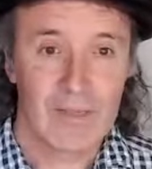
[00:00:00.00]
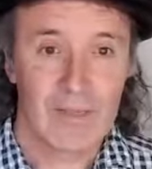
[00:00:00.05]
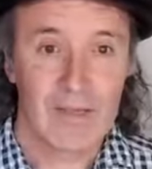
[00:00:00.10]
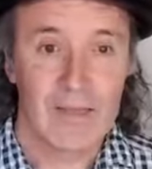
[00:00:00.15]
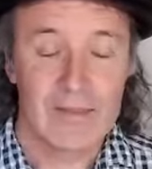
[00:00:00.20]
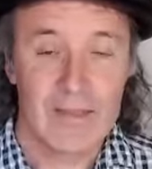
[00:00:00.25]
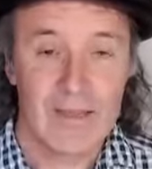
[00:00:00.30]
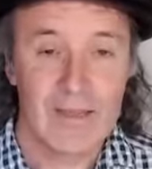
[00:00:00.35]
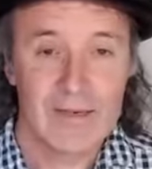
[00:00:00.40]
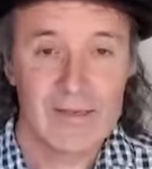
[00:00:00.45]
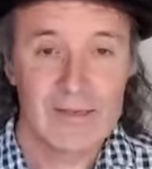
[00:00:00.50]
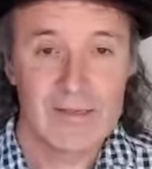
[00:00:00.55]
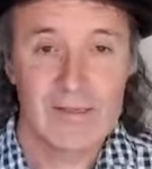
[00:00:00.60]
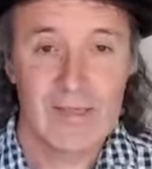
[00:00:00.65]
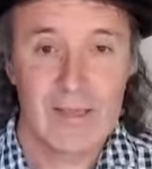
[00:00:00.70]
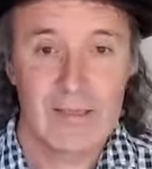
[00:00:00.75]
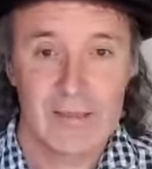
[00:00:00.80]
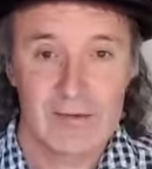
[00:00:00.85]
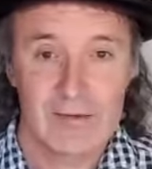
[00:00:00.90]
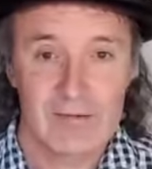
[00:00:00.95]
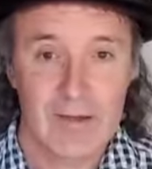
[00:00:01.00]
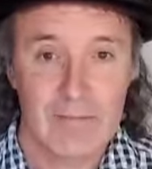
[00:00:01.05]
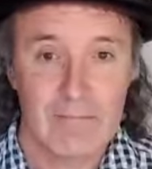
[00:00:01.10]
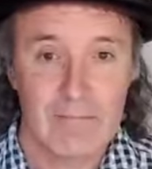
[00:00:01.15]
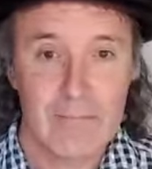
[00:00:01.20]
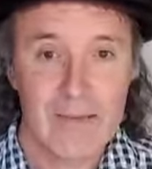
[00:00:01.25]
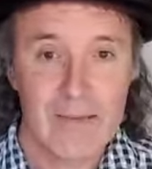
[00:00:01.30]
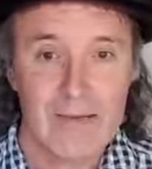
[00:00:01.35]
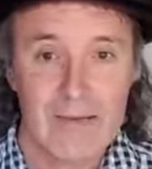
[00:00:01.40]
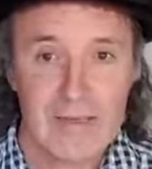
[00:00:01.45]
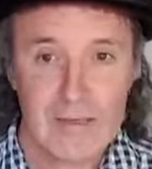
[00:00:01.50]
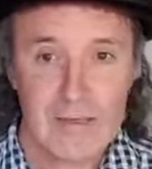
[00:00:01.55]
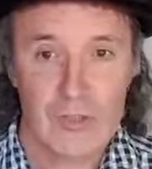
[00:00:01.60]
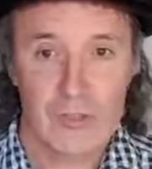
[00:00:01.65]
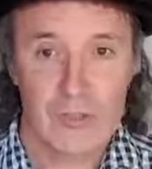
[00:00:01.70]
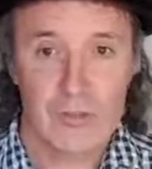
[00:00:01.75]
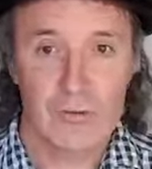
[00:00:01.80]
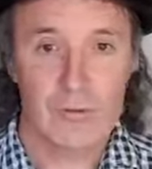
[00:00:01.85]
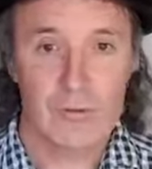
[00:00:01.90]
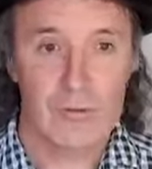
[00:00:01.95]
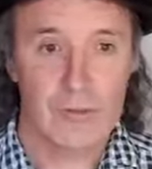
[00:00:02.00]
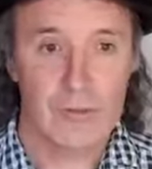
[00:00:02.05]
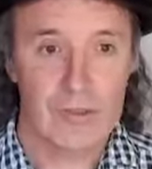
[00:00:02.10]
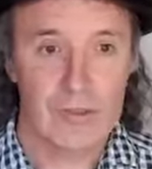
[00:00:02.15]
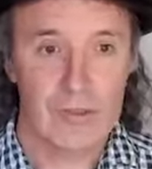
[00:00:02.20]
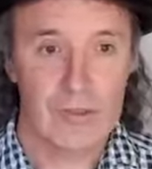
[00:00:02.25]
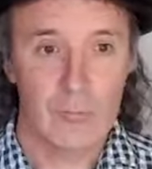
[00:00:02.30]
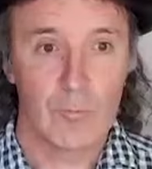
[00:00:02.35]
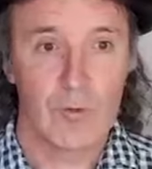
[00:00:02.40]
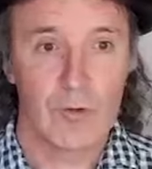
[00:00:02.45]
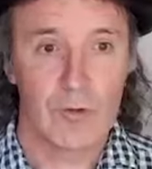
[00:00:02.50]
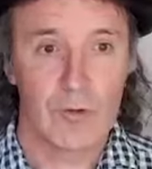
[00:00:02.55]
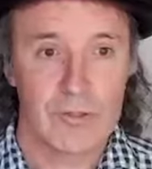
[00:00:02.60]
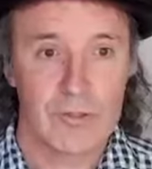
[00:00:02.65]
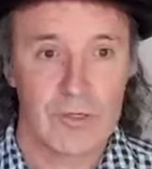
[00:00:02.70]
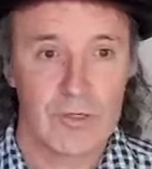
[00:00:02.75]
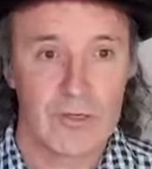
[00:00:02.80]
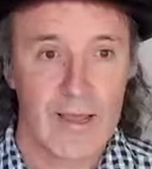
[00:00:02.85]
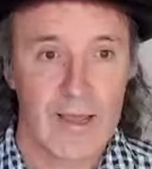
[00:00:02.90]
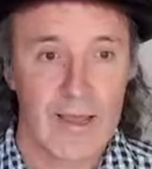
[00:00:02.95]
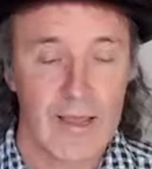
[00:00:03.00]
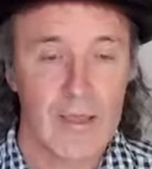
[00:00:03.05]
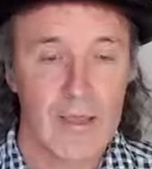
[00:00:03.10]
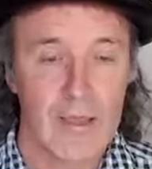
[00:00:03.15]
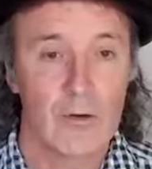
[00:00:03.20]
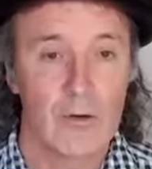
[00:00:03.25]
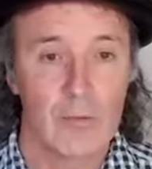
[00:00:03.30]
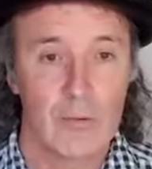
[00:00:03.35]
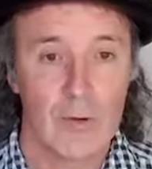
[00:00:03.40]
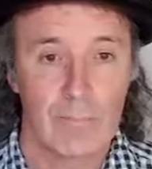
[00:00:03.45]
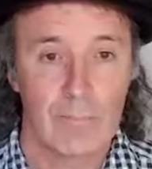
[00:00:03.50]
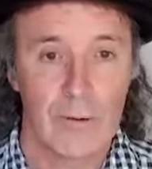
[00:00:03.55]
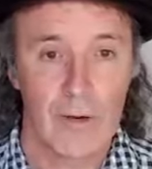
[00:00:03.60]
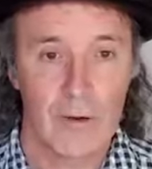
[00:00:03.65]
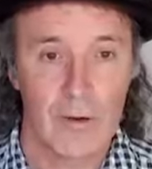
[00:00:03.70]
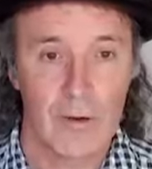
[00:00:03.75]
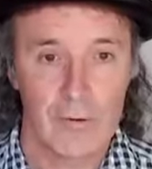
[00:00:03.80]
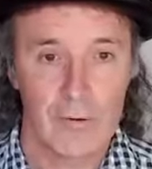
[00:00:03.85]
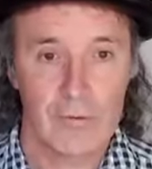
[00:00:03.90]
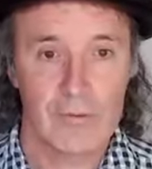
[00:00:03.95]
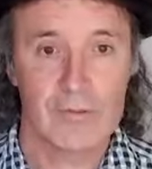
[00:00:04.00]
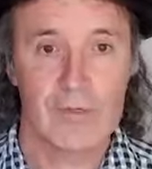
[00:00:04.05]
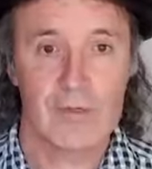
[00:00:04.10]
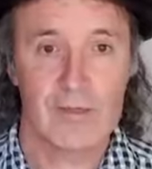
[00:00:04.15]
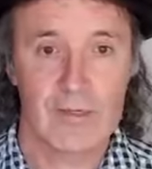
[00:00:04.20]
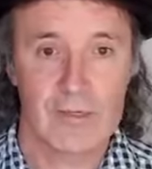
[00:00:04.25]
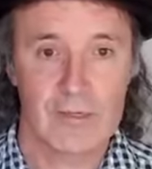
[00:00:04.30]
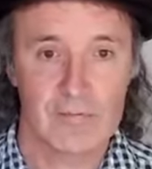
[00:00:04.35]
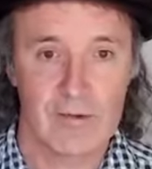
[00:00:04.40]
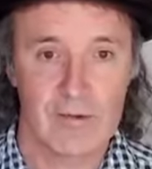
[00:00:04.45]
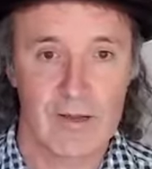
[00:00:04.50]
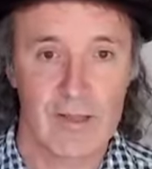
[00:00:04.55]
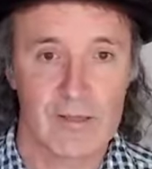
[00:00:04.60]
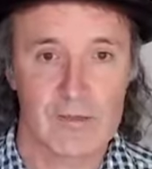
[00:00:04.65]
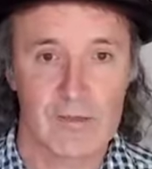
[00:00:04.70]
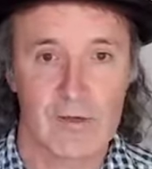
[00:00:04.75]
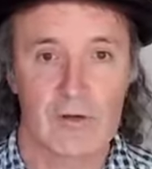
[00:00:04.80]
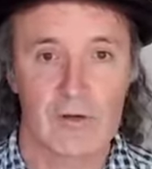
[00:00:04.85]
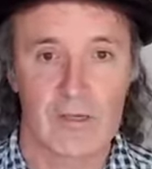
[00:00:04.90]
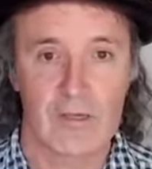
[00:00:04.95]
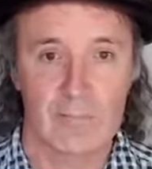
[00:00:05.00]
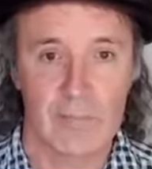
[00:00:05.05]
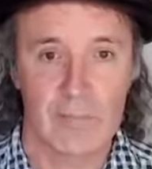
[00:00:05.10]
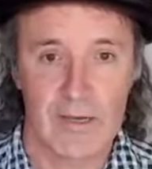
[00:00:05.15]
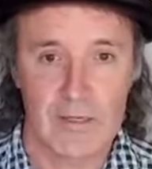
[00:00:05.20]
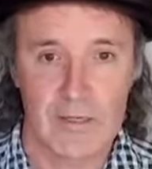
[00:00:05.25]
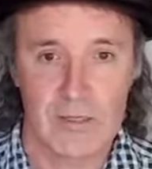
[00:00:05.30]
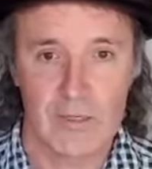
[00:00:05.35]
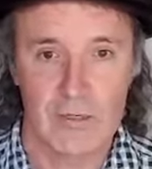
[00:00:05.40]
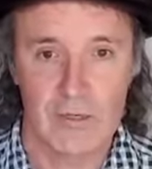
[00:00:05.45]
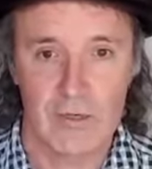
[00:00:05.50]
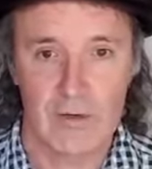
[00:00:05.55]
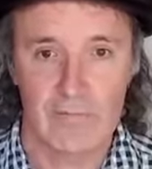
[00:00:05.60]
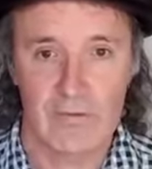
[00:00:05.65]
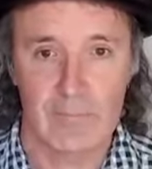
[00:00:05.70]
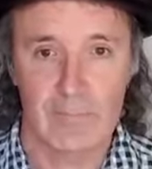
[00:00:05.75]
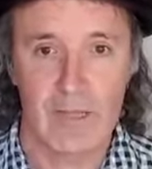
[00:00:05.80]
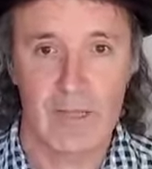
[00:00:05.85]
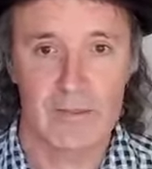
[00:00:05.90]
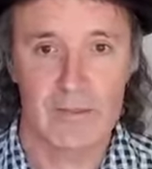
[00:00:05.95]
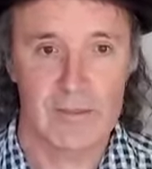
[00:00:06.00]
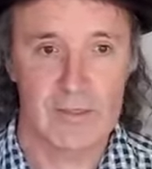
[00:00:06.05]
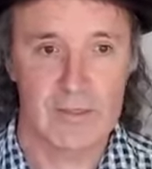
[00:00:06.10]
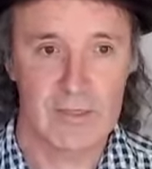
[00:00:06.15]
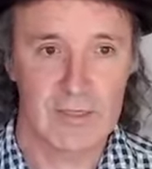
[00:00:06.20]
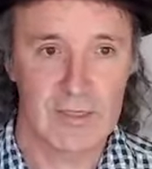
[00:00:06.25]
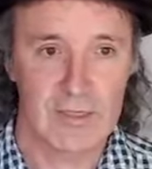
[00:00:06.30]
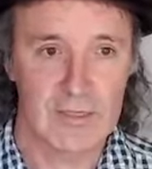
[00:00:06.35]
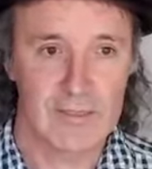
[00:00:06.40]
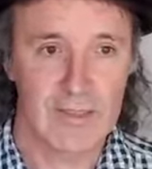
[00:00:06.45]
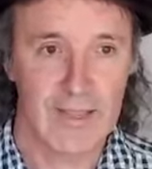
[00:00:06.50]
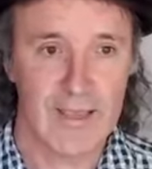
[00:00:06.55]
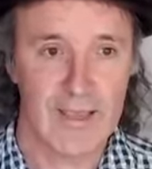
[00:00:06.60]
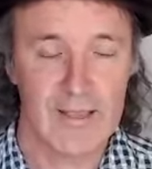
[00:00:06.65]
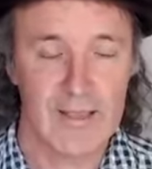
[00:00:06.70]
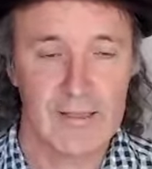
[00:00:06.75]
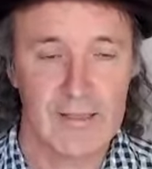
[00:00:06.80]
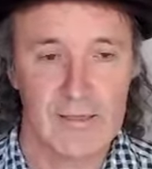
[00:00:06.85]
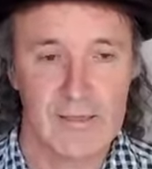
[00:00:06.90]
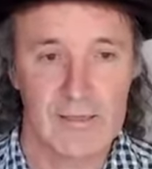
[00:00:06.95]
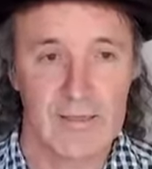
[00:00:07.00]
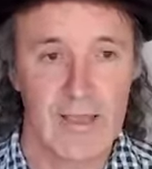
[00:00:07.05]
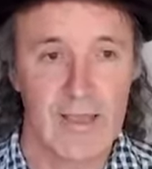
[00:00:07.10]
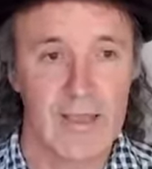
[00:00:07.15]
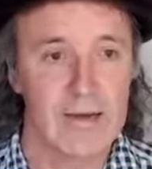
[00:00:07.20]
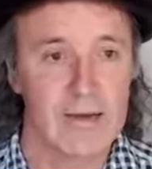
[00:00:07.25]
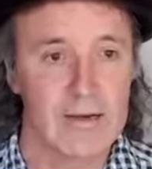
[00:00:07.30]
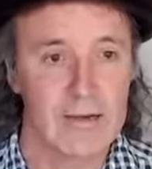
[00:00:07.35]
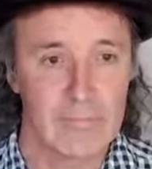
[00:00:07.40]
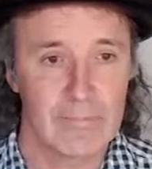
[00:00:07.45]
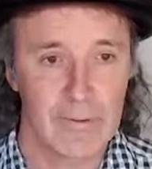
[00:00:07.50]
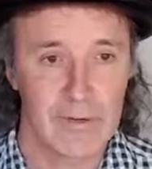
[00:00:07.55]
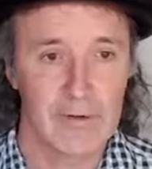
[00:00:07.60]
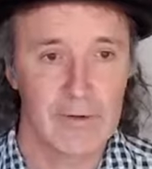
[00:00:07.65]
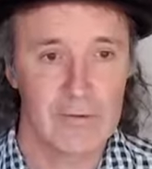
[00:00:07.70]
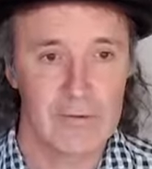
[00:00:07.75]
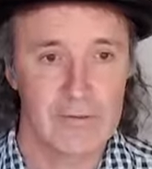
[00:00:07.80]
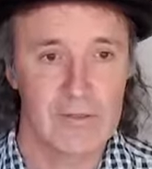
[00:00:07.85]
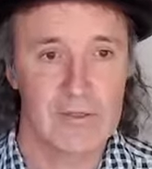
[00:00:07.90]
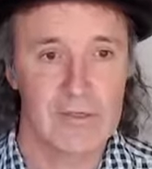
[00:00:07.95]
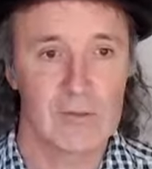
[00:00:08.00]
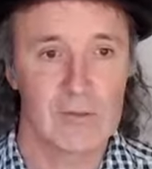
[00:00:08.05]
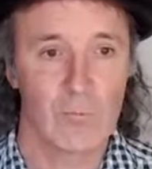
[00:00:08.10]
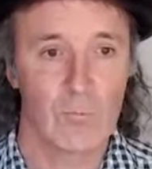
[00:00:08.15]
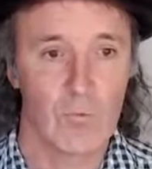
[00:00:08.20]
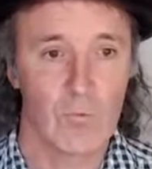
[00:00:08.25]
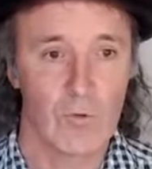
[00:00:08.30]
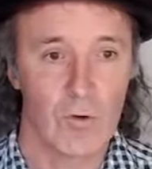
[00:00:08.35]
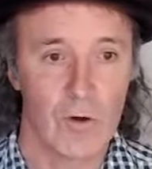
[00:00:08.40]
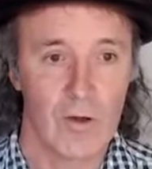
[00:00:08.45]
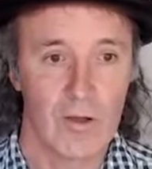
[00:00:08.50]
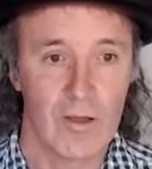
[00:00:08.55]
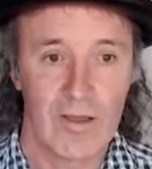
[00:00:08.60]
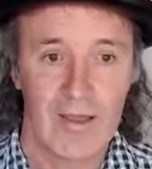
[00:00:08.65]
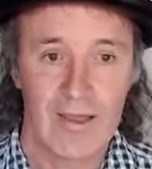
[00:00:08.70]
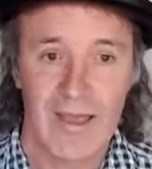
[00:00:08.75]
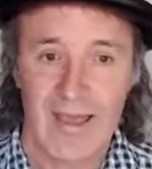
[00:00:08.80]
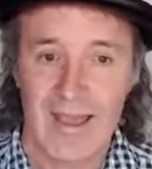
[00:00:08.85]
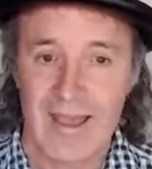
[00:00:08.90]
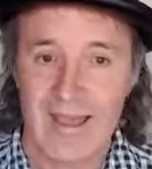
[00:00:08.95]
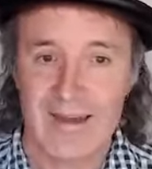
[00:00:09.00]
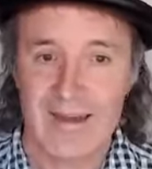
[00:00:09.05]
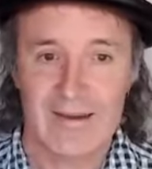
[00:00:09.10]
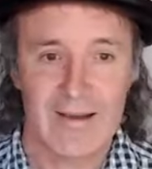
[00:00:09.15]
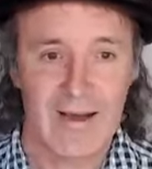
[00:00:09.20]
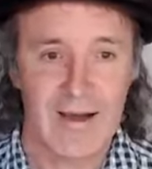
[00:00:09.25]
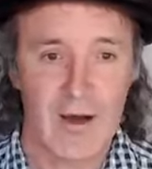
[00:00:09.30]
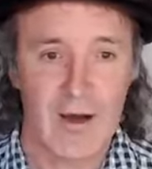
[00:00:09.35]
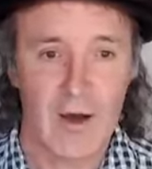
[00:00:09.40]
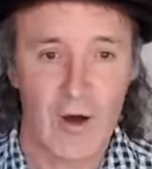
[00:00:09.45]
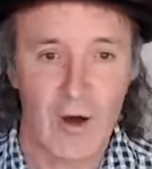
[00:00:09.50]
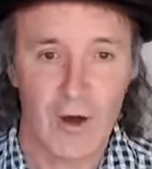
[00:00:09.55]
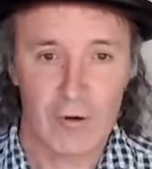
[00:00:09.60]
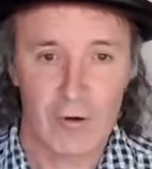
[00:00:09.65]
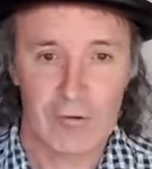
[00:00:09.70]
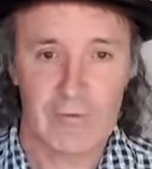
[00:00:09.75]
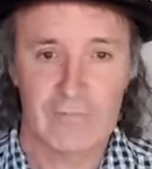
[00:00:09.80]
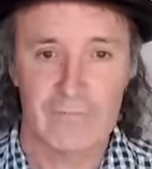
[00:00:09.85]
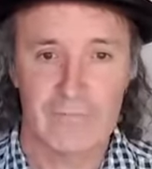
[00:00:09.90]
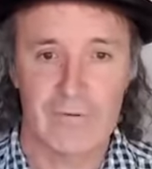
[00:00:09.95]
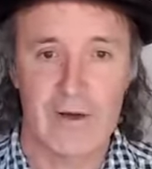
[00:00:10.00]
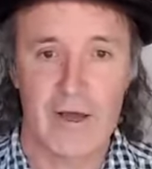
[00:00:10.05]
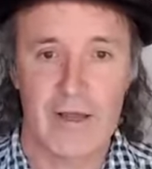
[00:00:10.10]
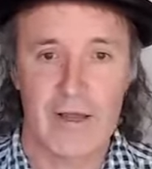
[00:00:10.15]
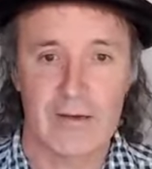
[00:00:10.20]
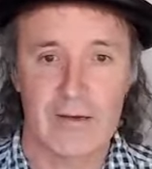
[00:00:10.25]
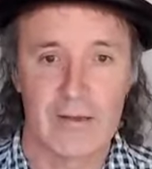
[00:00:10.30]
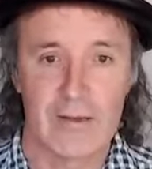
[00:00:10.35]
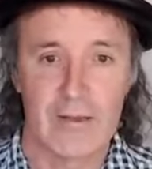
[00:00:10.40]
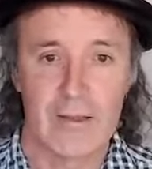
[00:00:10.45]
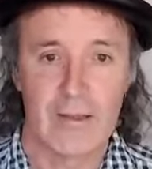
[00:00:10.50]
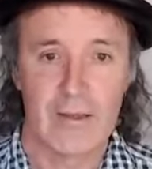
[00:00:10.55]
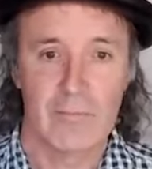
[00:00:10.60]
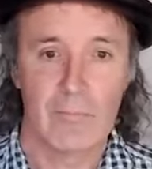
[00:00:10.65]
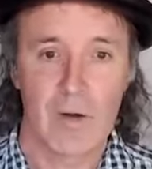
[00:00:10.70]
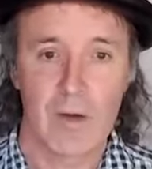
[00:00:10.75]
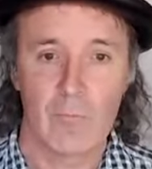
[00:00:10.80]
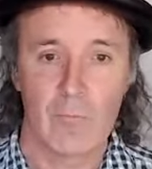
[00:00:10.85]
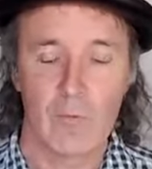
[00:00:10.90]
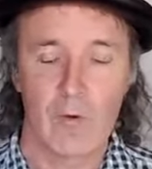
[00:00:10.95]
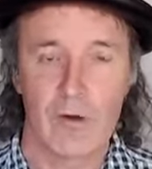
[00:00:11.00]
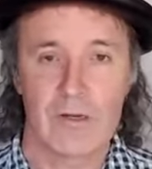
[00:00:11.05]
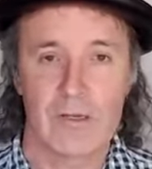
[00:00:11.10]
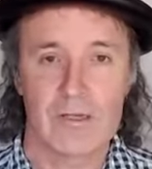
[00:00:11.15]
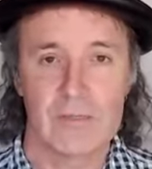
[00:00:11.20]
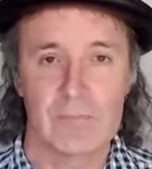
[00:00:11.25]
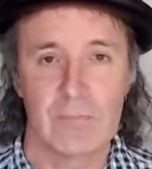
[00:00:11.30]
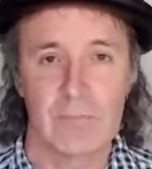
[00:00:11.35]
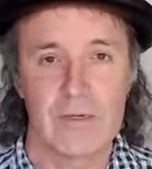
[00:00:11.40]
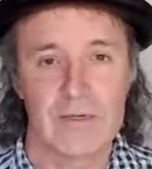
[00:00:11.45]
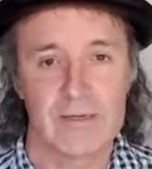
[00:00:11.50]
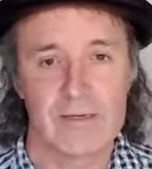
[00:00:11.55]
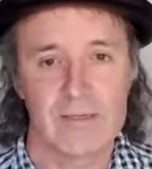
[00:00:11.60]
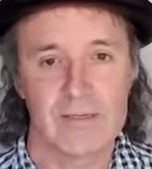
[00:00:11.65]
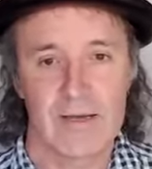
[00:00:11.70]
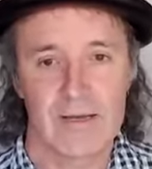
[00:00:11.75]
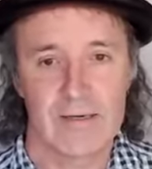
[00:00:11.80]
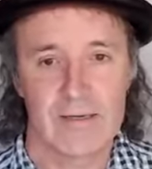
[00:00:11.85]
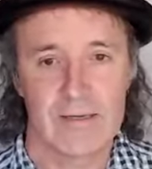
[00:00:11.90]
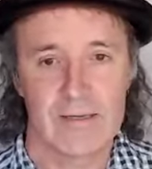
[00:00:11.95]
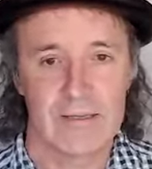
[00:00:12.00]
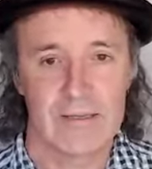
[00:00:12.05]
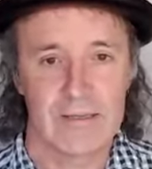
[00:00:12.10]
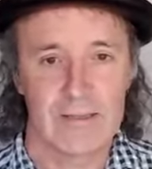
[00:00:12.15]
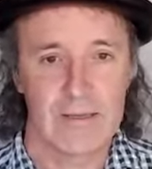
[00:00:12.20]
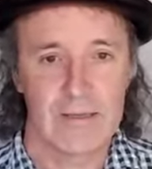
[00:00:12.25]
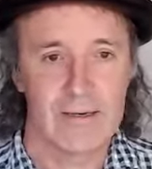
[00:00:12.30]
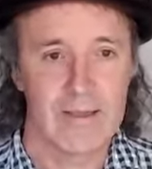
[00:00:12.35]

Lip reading: And that is that there are many Jews in the world today who oppose Israel's occupation of Palestinian lands and oppose this war and are horrified by what is being done in their